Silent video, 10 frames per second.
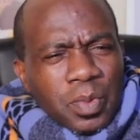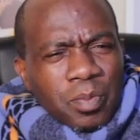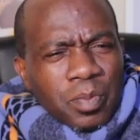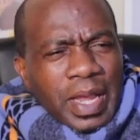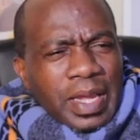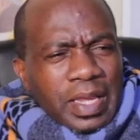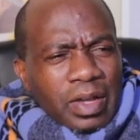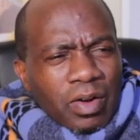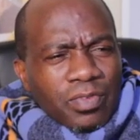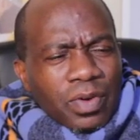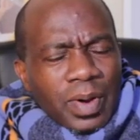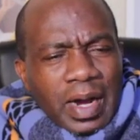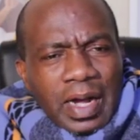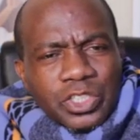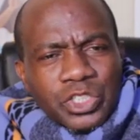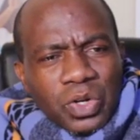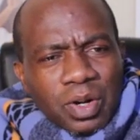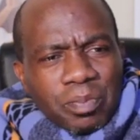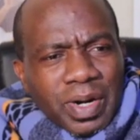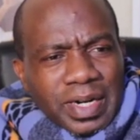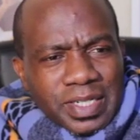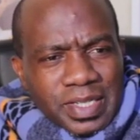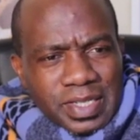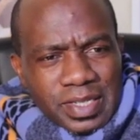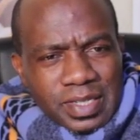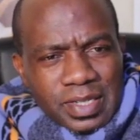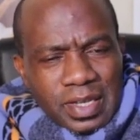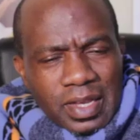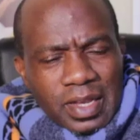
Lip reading: many of our cultural practices